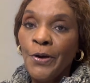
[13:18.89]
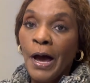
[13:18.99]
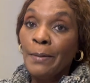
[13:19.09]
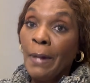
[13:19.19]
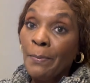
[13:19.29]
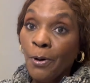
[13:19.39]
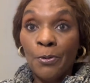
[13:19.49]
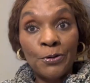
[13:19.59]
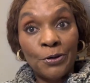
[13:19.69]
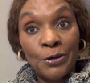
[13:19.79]
And my mom
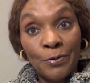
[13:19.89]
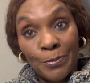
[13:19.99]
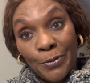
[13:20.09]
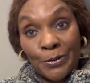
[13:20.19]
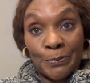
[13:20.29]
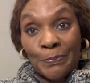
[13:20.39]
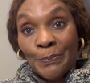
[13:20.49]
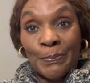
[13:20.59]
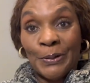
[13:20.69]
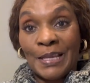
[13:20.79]
was on the bottom,
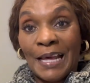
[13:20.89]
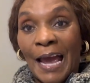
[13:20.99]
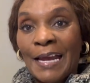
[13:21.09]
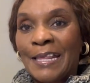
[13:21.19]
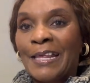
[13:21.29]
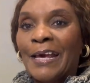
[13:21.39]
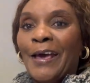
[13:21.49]
both sides.